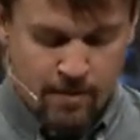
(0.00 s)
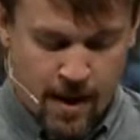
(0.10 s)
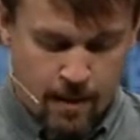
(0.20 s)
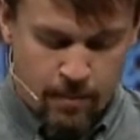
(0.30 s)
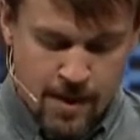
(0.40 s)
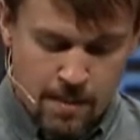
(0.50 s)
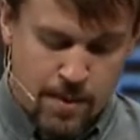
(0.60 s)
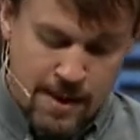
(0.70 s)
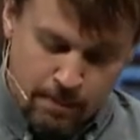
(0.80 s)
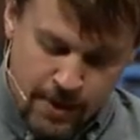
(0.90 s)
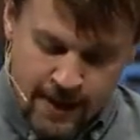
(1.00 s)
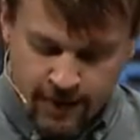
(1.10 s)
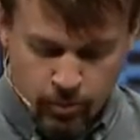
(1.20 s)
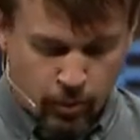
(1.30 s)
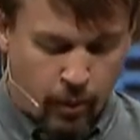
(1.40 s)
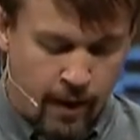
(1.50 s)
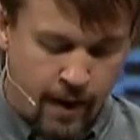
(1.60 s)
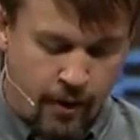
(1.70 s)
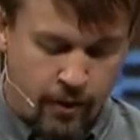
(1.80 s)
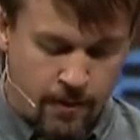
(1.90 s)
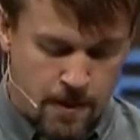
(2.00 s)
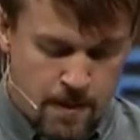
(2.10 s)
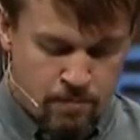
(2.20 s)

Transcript: Um, be at peace with one another.